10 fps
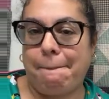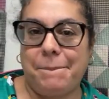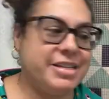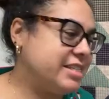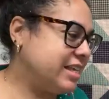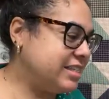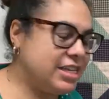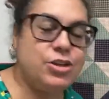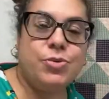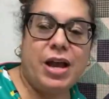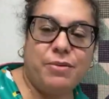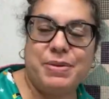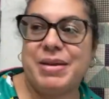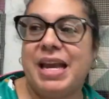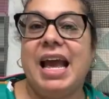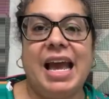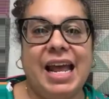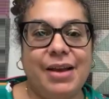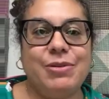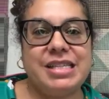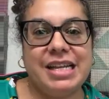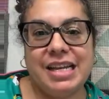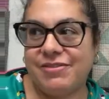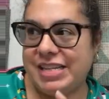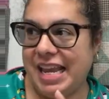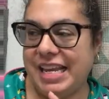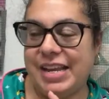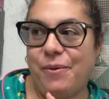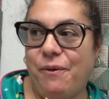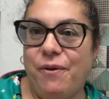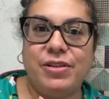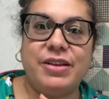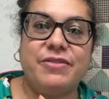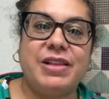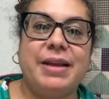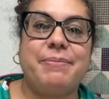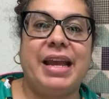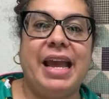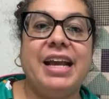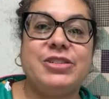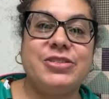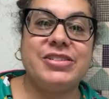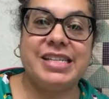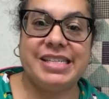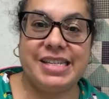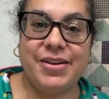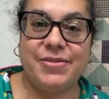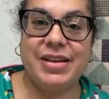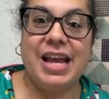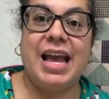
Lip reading: Just continue helping me. And I was thinking of taking all of like my extras and stuff